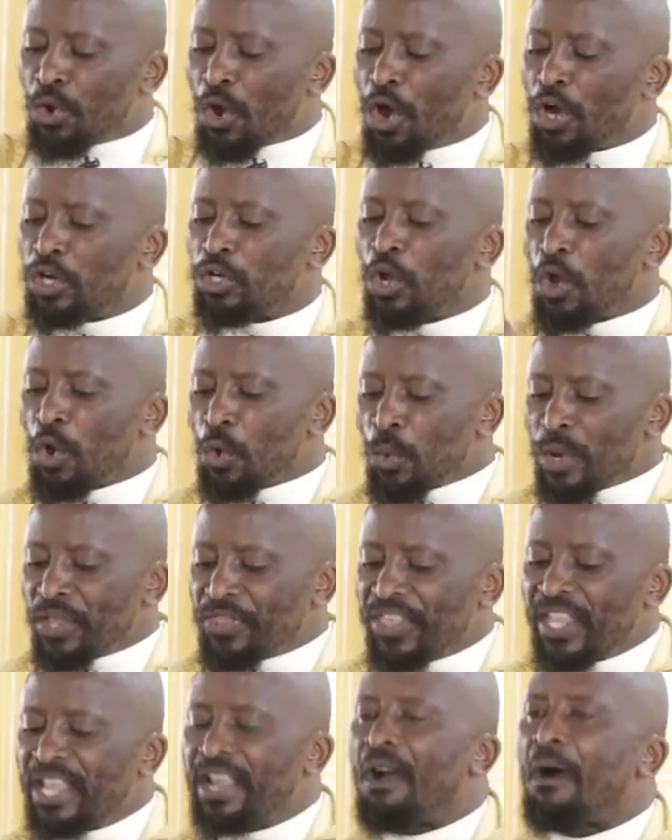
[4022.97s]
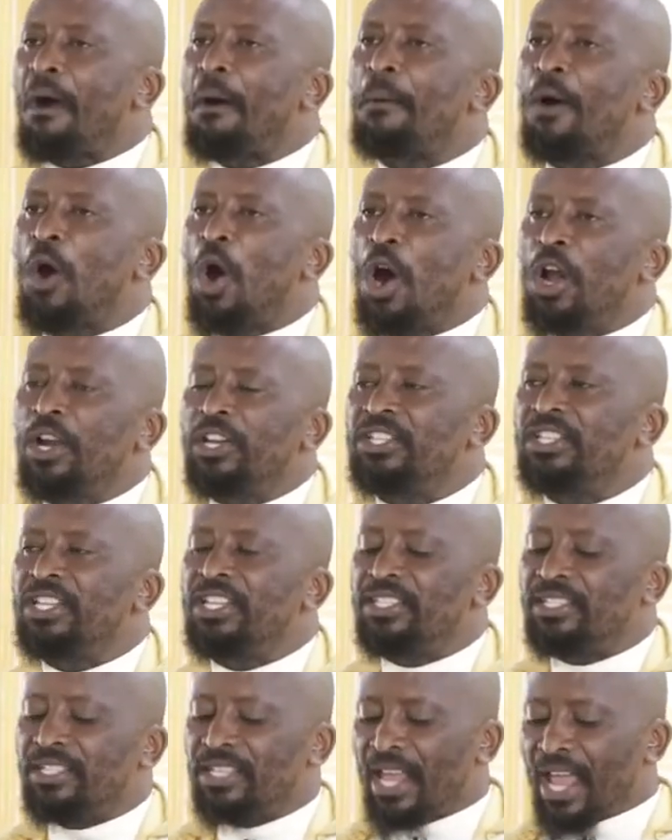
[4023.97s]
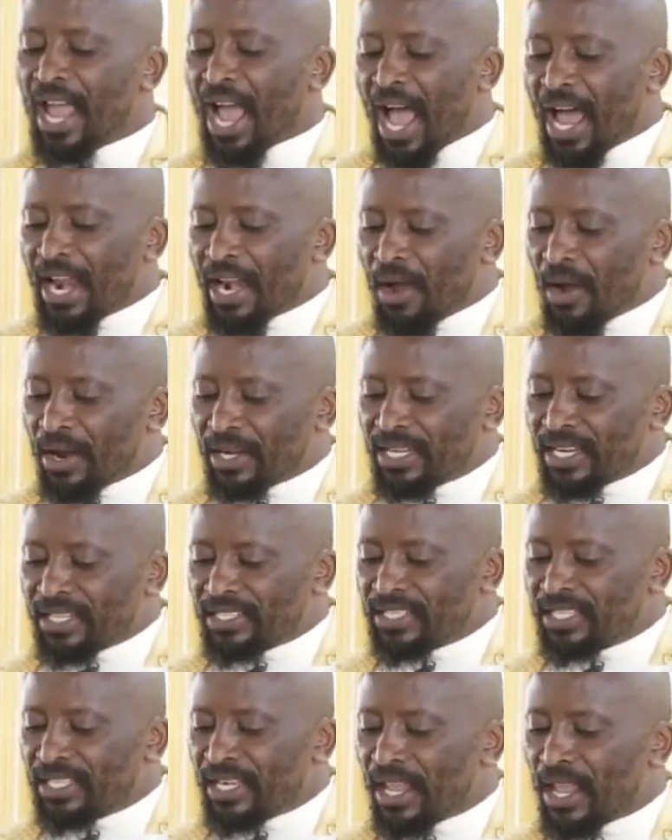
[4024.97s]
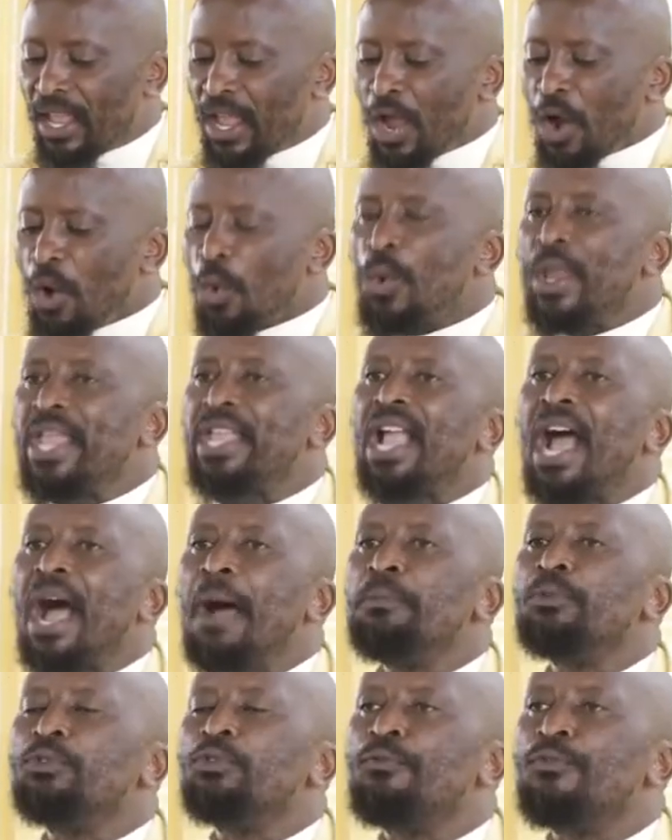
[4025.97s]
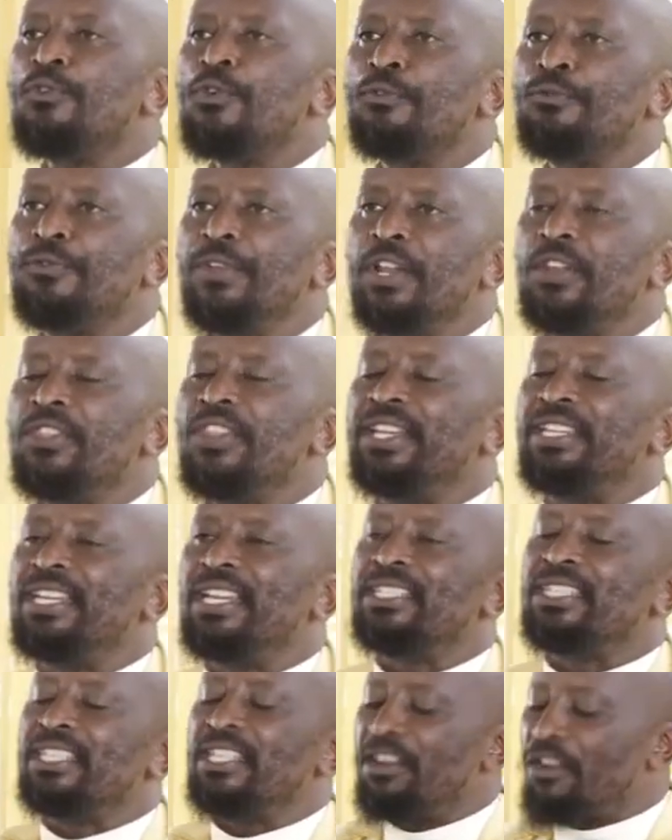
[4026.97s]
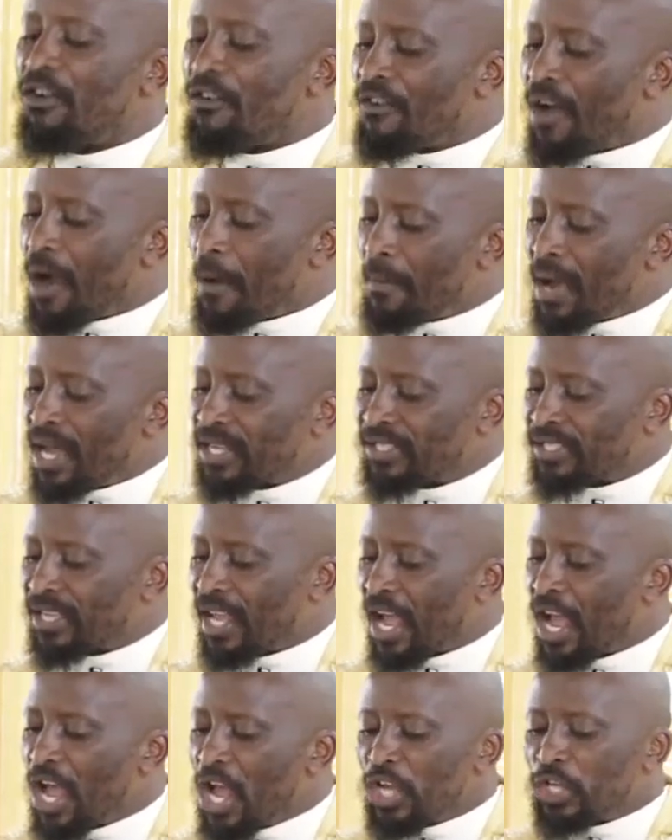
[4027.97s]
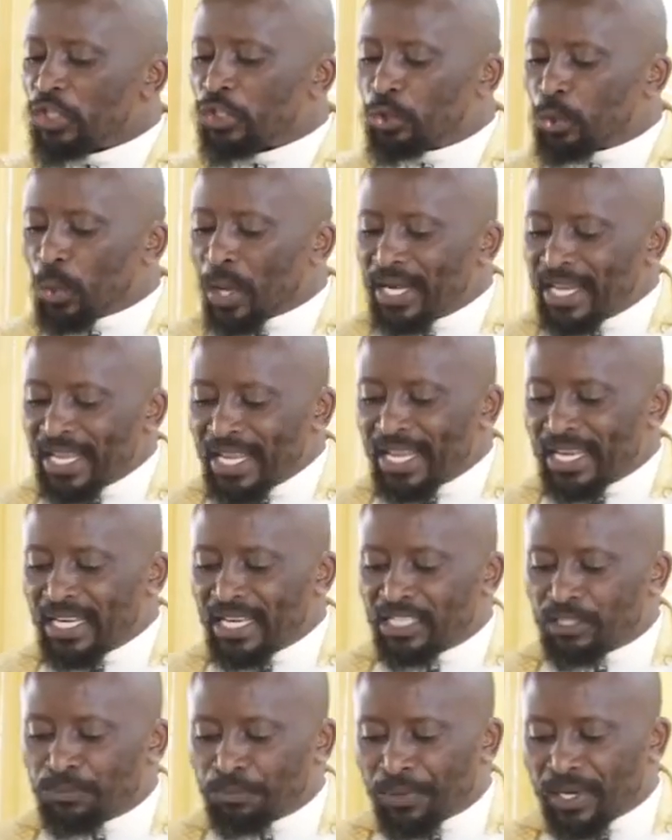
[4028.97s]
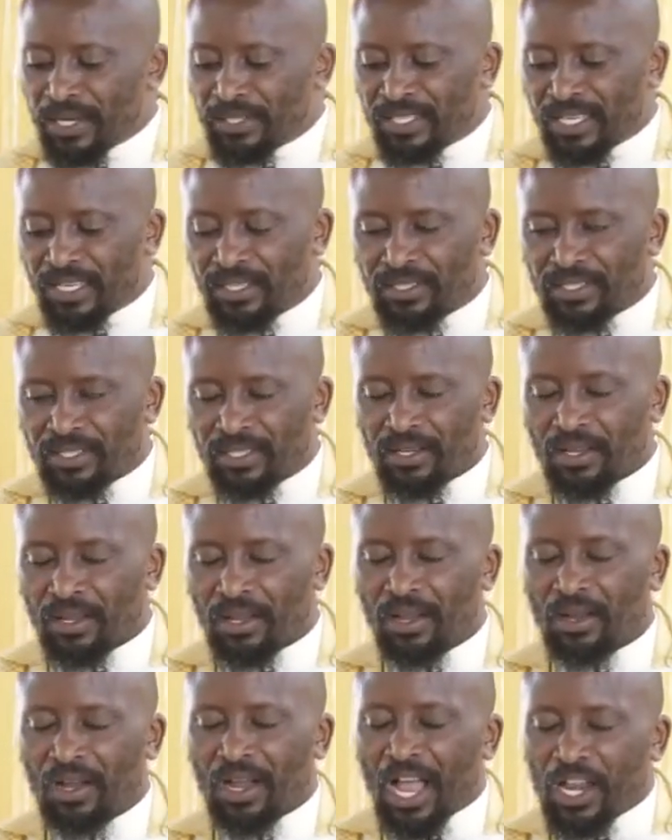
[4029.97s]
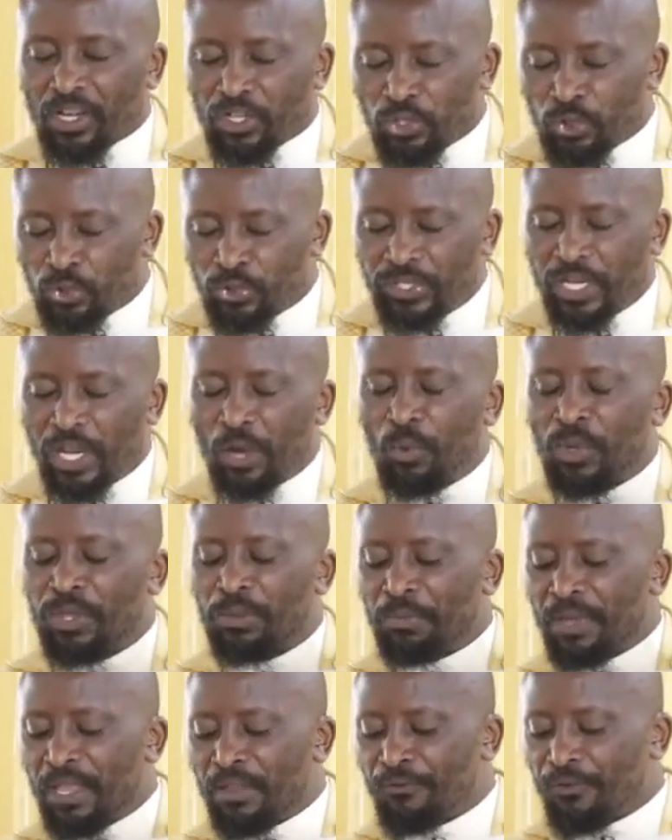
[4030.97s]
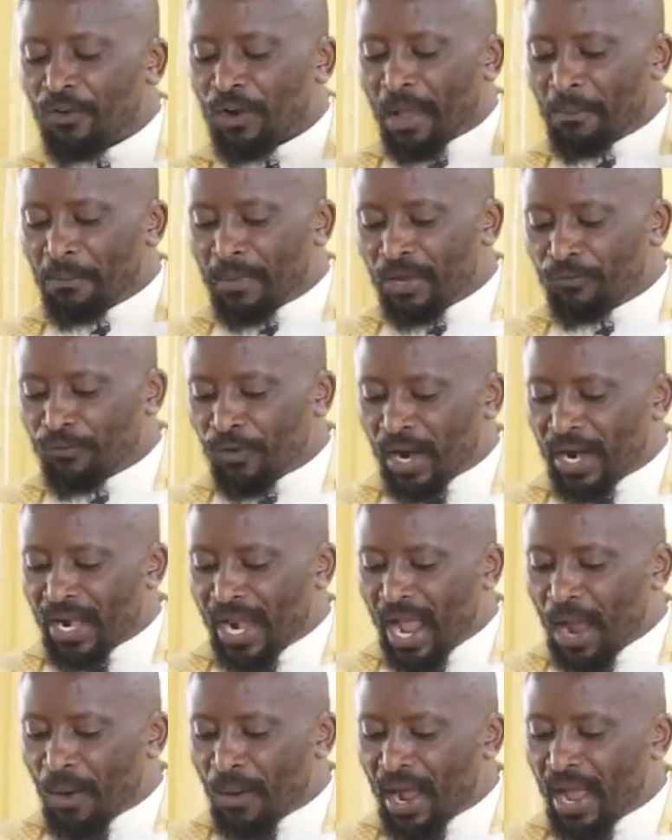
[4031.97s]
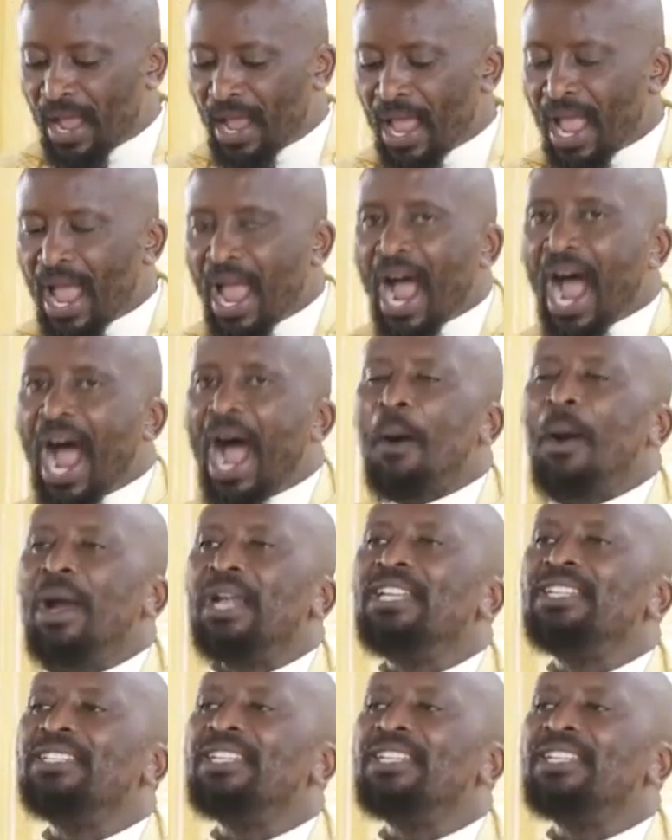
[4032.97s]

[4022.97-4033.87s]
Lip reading: to God, we think of our origins and our destiny. We come to fulfill the destiny of our master, dwelling in his presence. Can you stay with me for an hour? Our